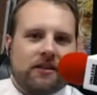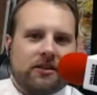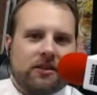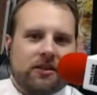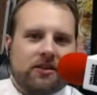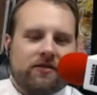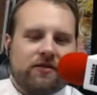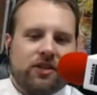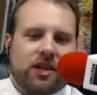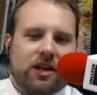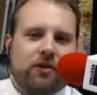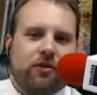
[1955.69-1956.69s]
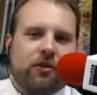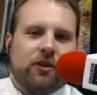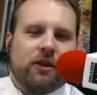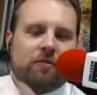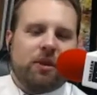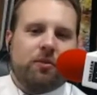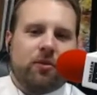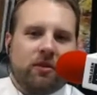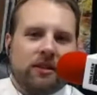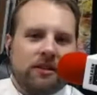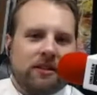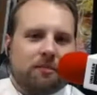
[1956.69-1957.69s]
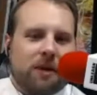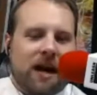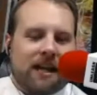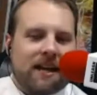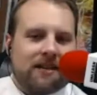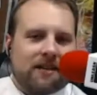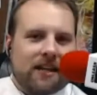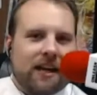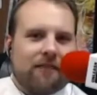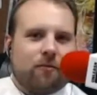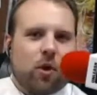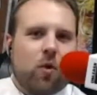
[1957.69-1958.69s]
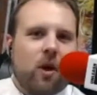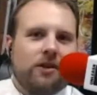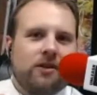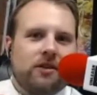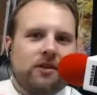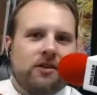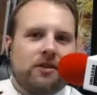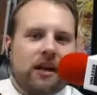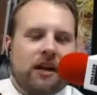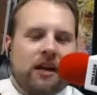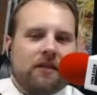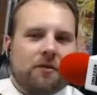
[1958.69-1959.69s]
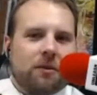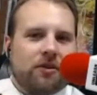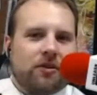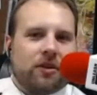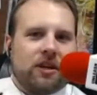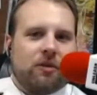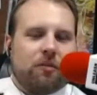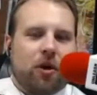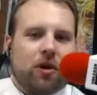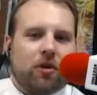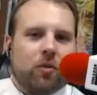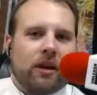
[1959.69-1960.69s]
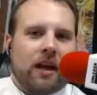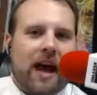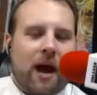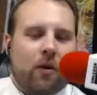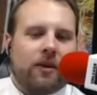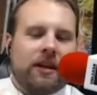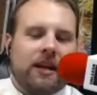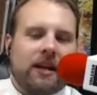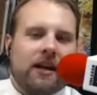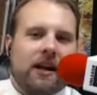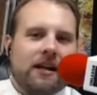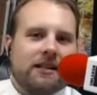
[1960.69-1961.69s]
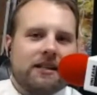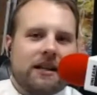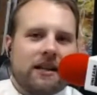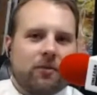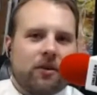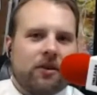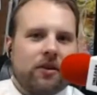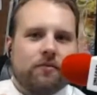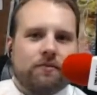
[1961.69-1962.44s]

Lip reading: And just if generally people listen to this podcast and they have more questions for Mr. Keith Baldwin, how would they get in contact with you?